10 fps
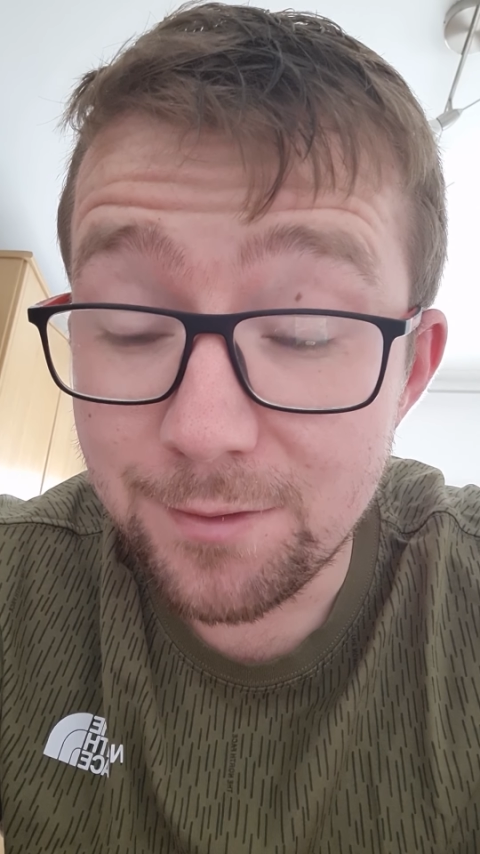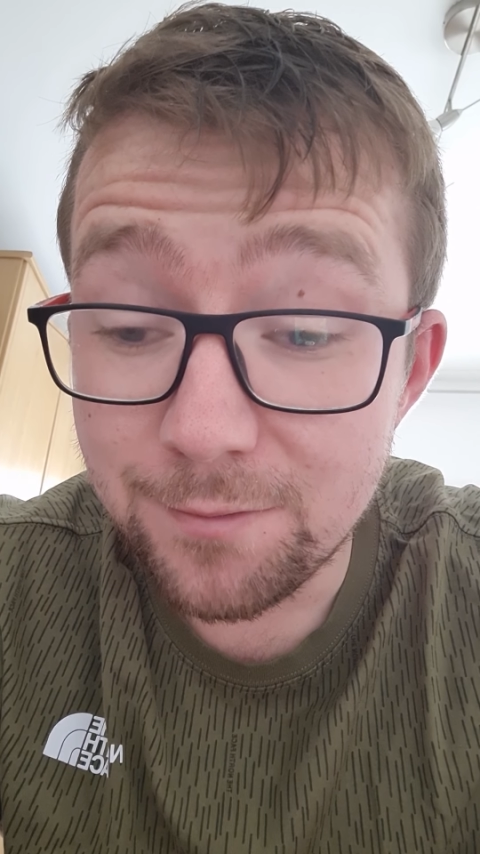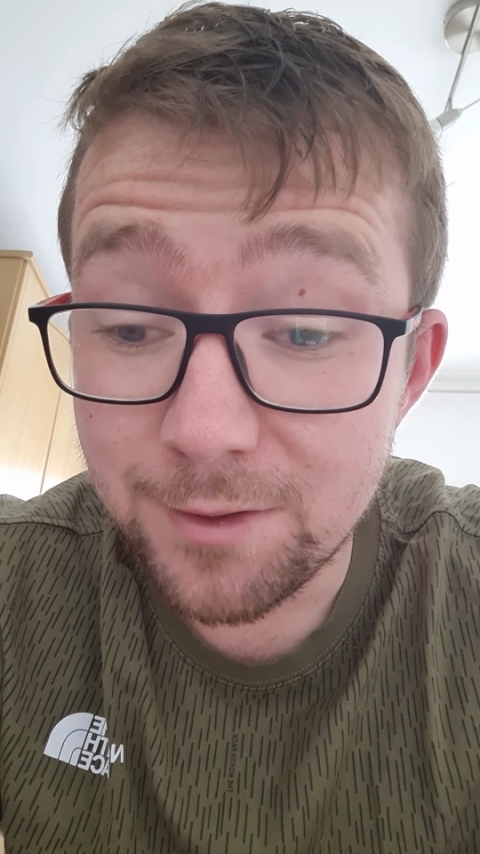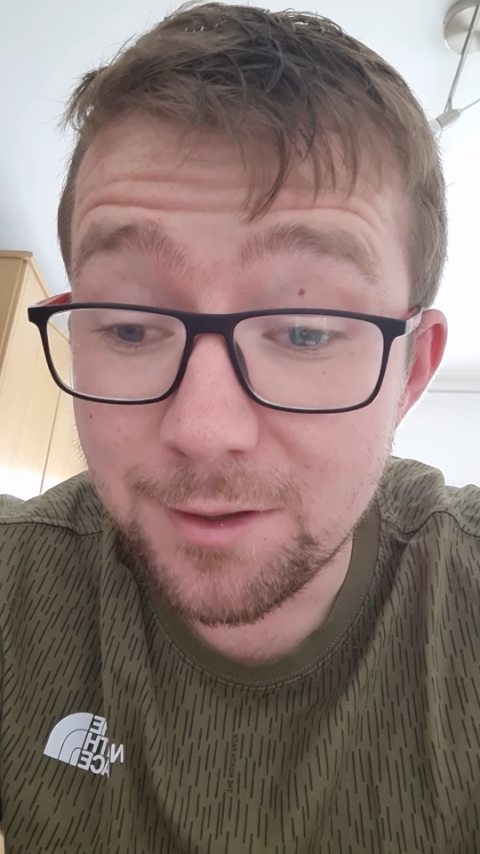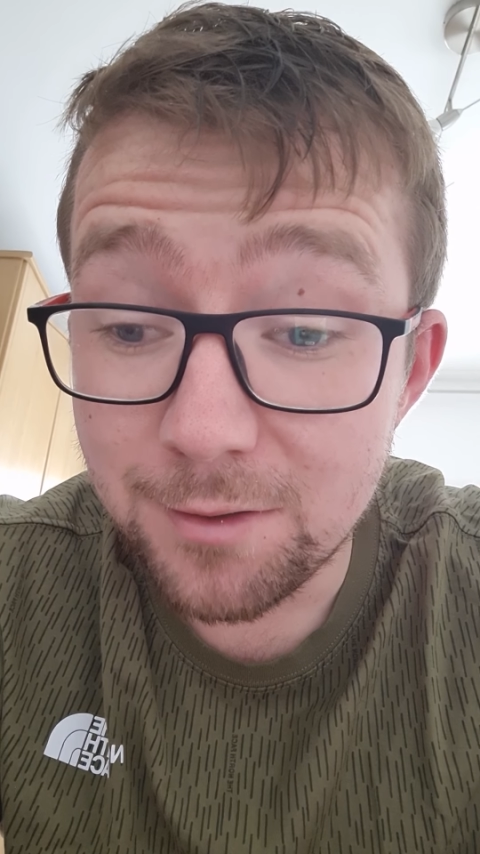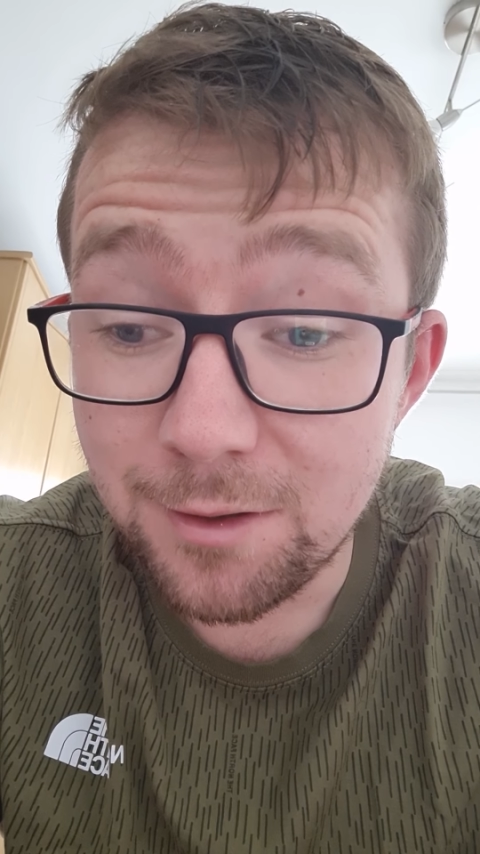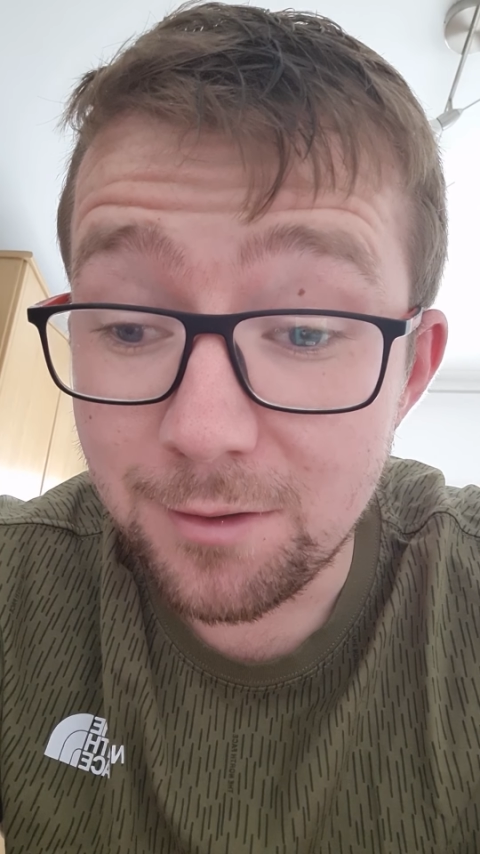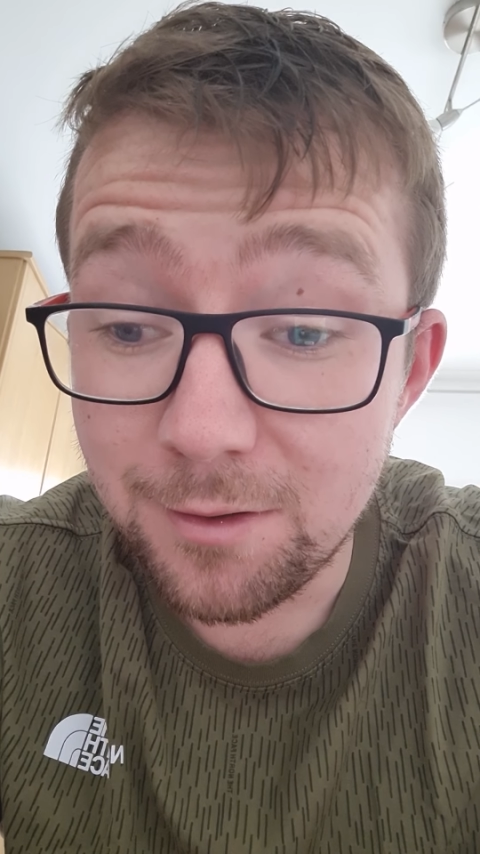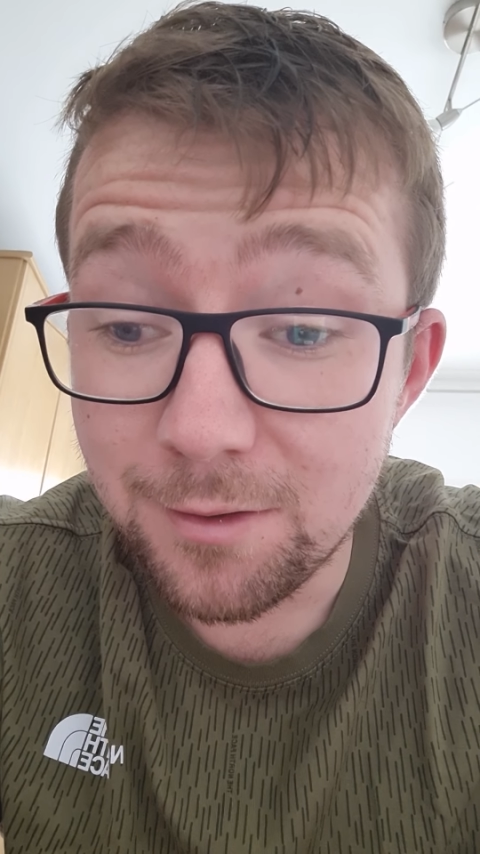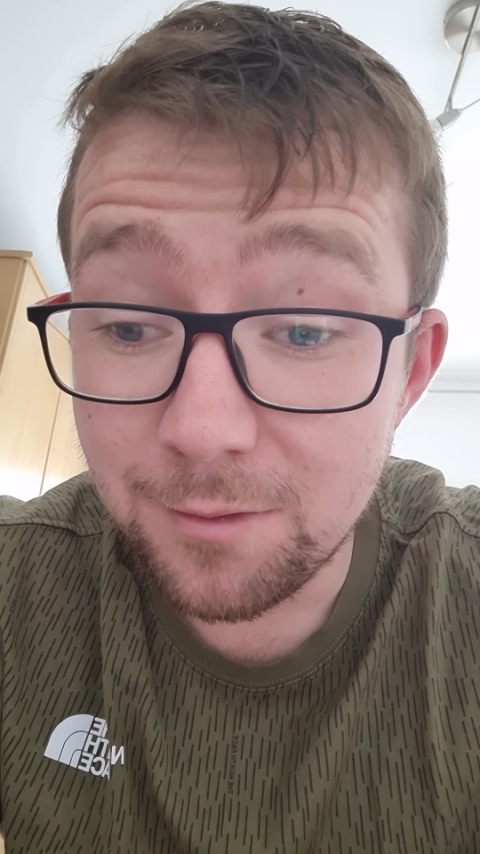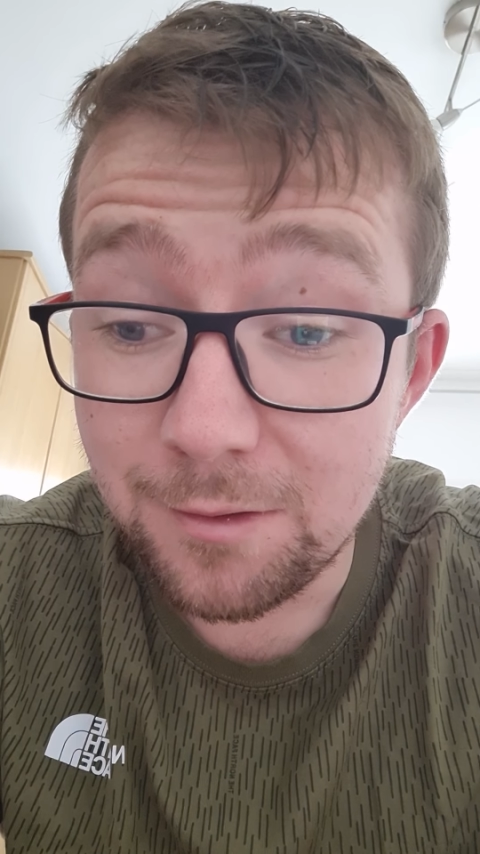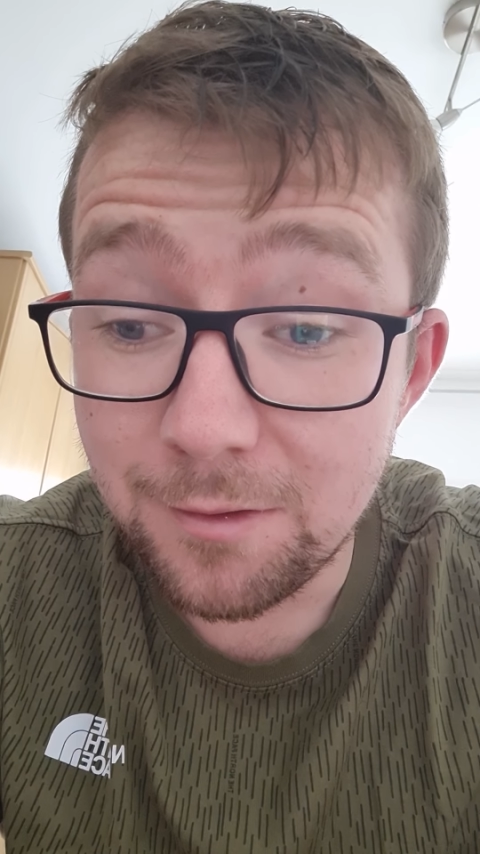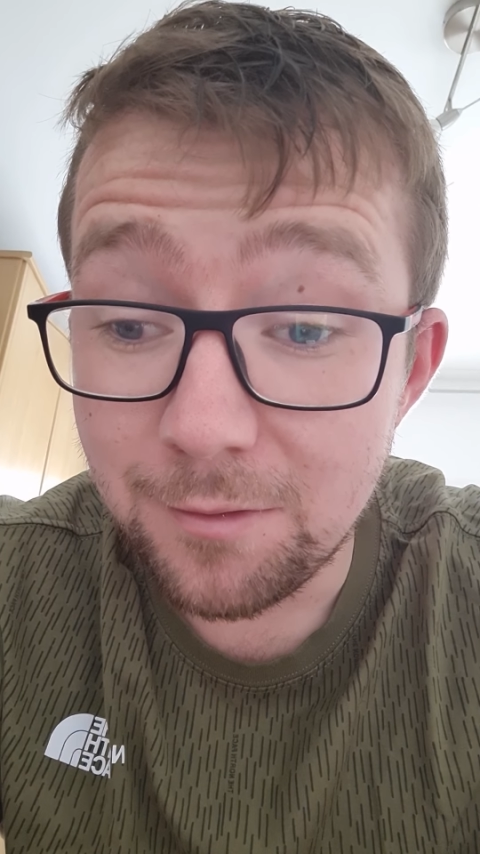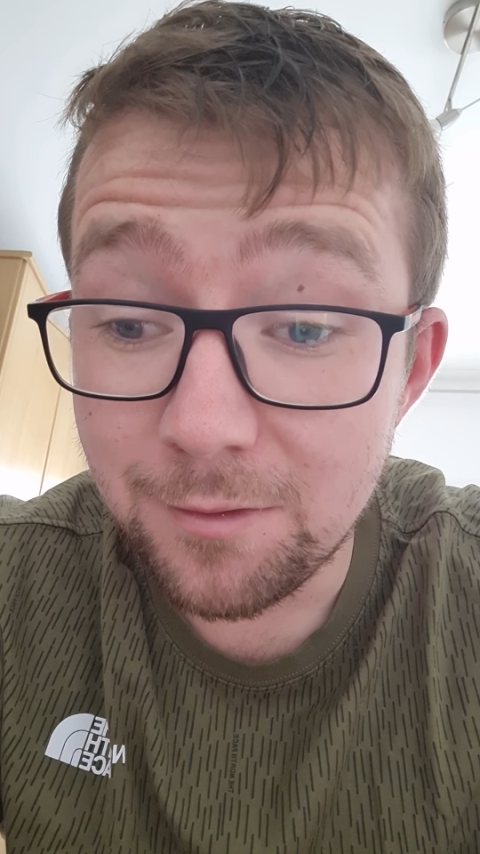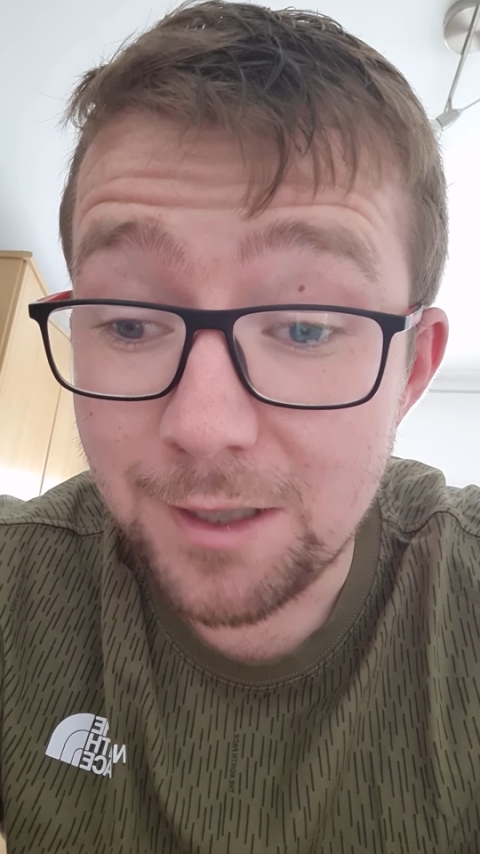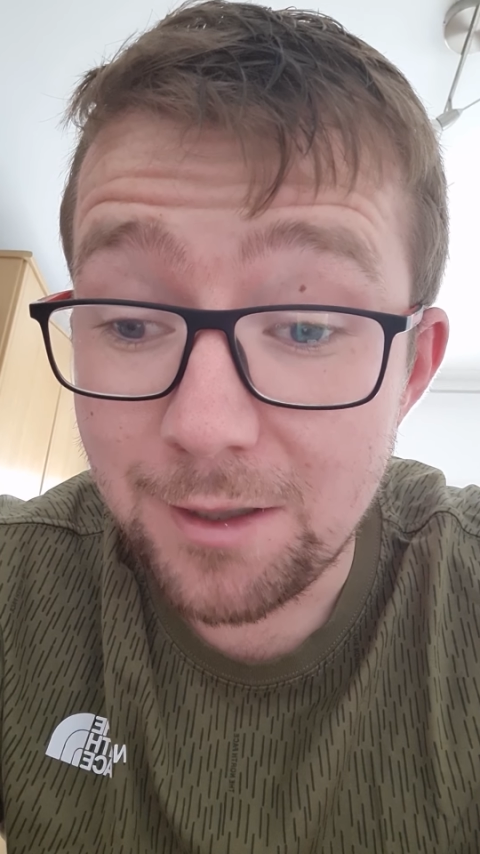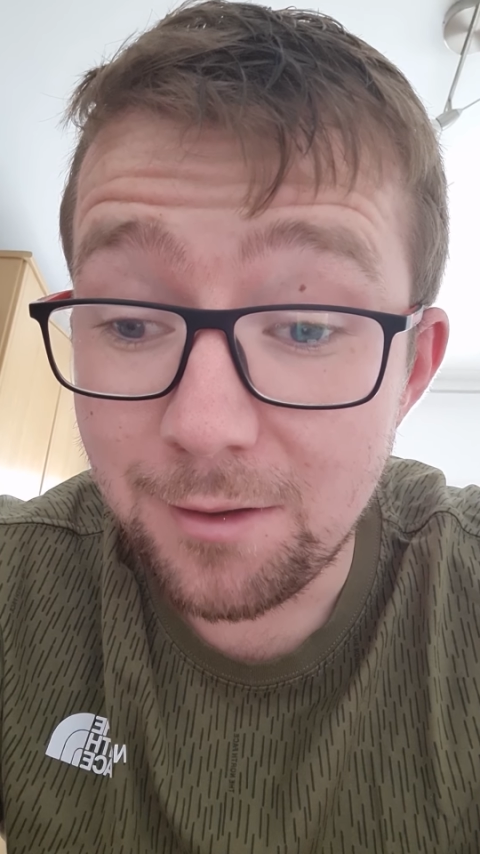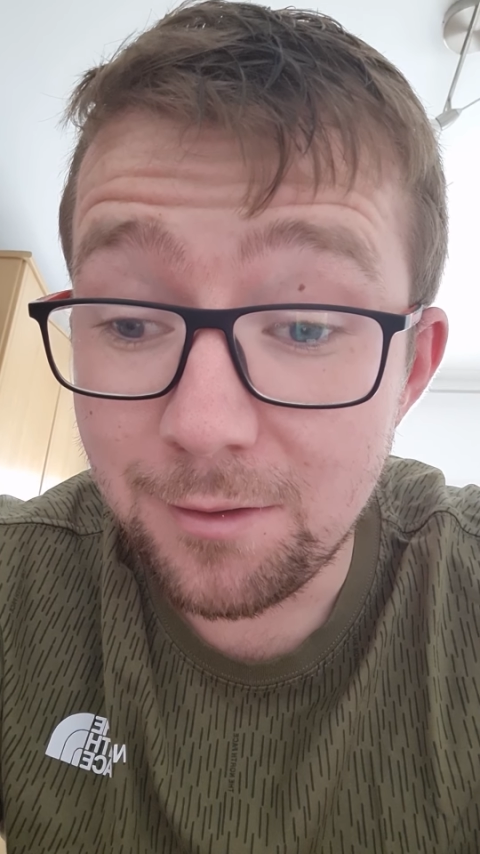Ferran Torres was outstanding.